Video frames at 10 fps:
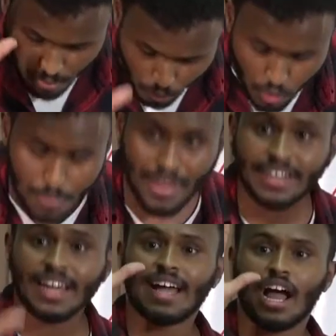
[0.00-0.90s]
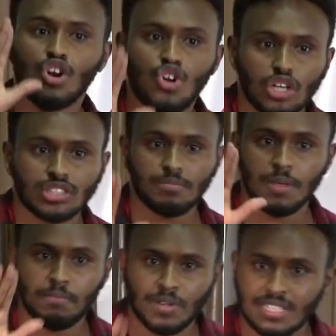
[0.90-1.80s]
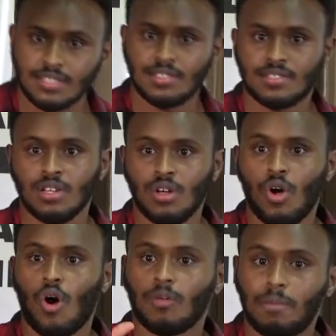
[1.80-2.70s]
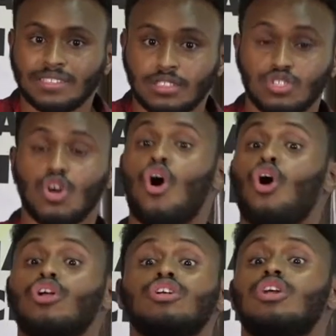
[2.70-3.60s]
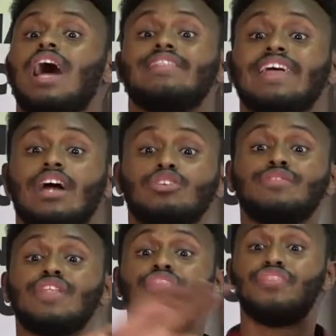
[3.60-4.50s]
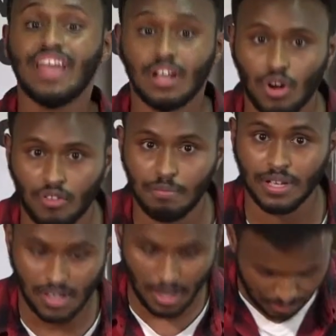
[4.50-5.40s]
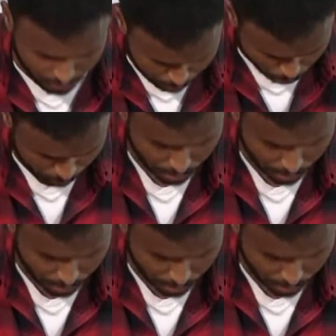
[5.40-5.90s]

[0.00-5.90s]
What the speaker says: women cannot be priests or pastors, and they cannot even think of becoming the Pope.